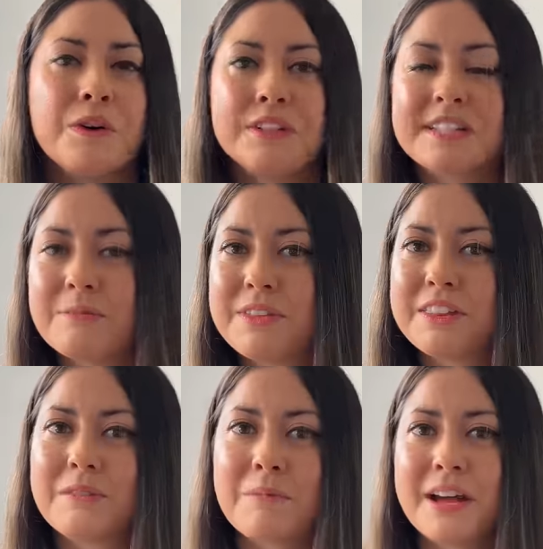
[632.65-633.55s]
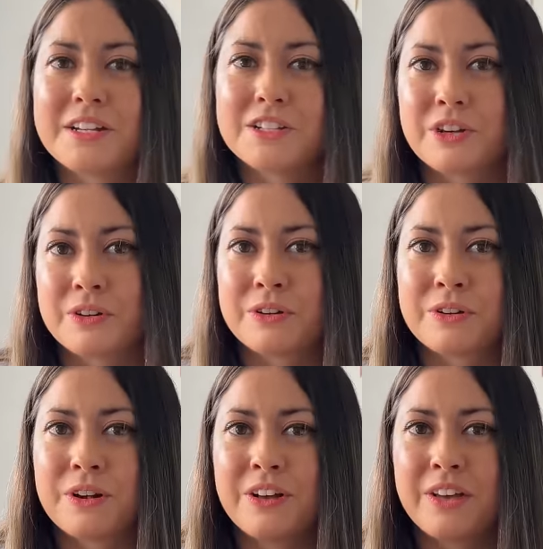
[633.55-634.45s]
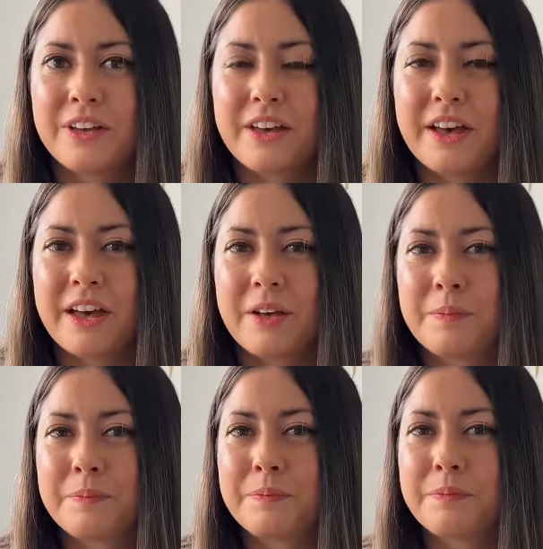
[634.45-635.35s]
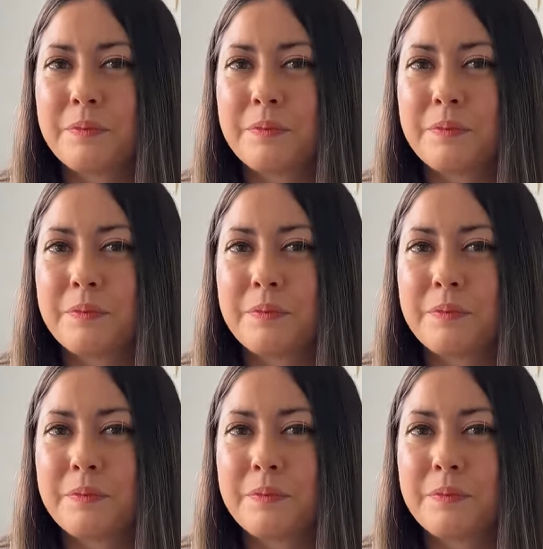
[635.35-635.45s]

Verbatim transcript: something that might show um,